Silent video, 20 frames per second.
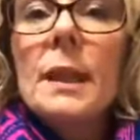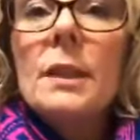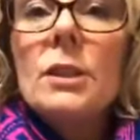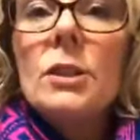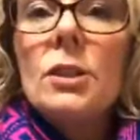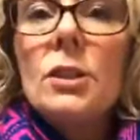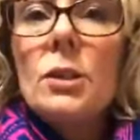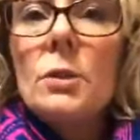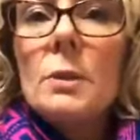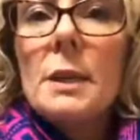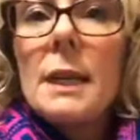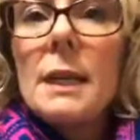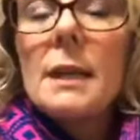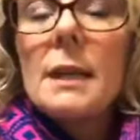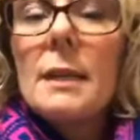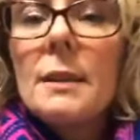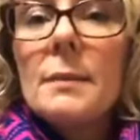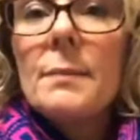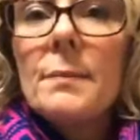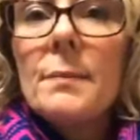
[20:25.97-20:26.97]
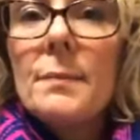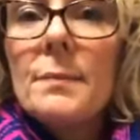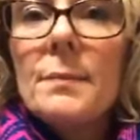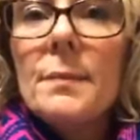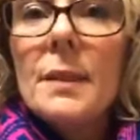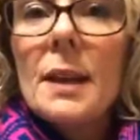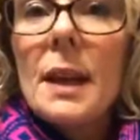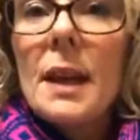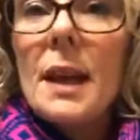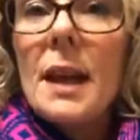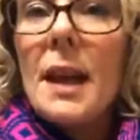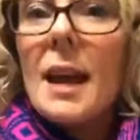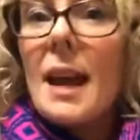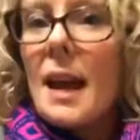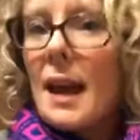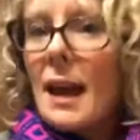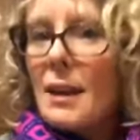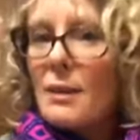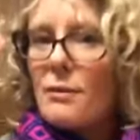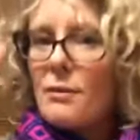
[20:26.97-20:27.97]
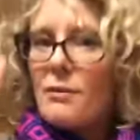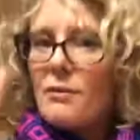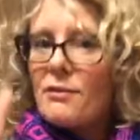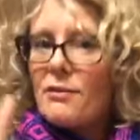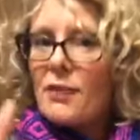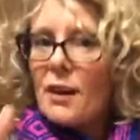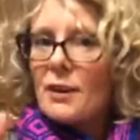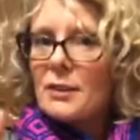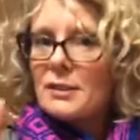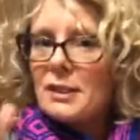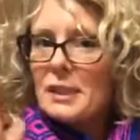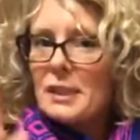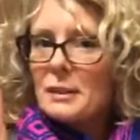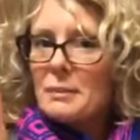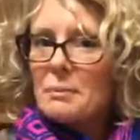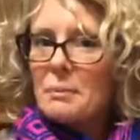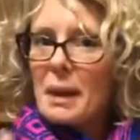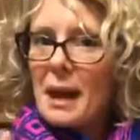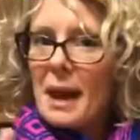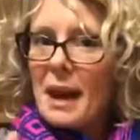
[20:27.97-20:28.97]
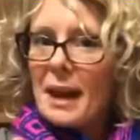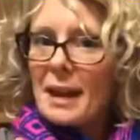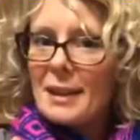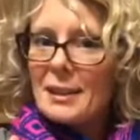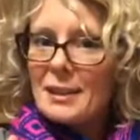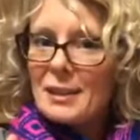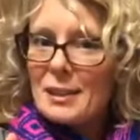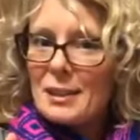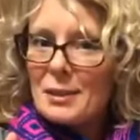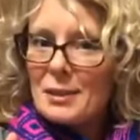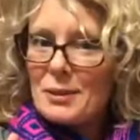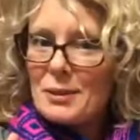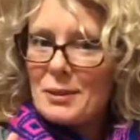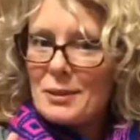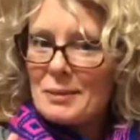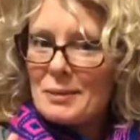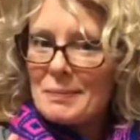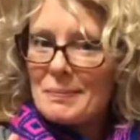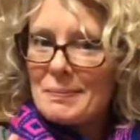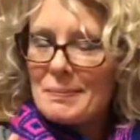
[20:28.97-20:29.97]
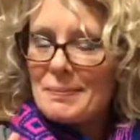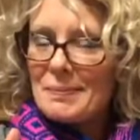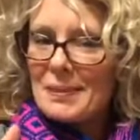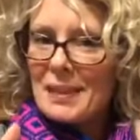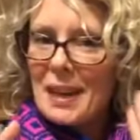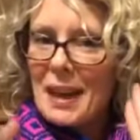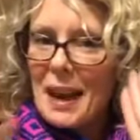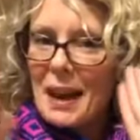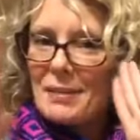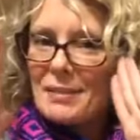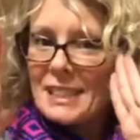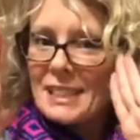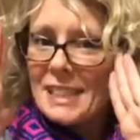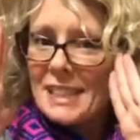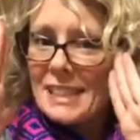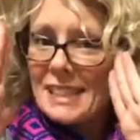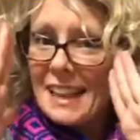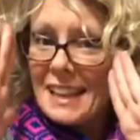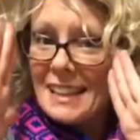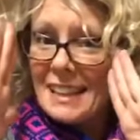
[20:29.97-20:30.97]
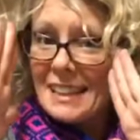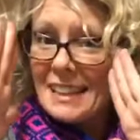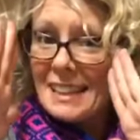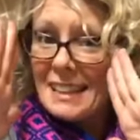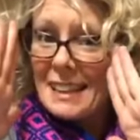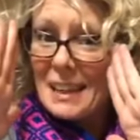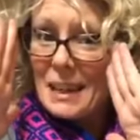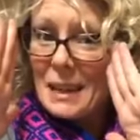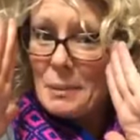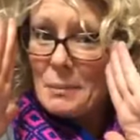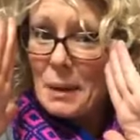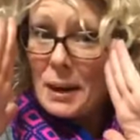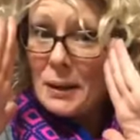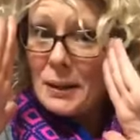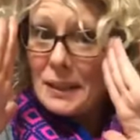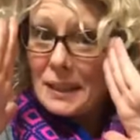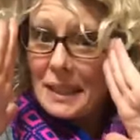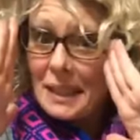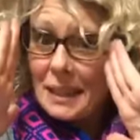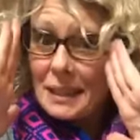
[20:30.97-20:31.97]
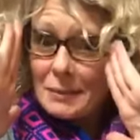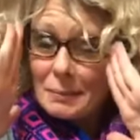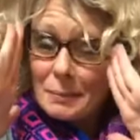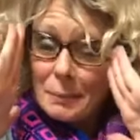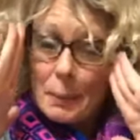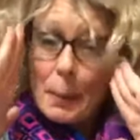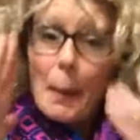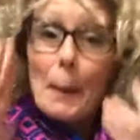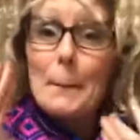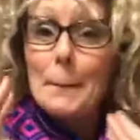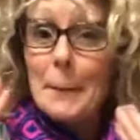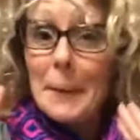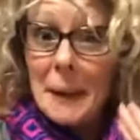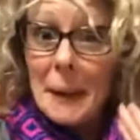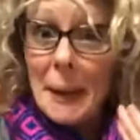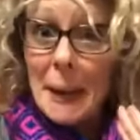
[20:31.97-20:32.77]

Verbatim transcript: doing a felted bag soon. I haven't said anything about it yet, but I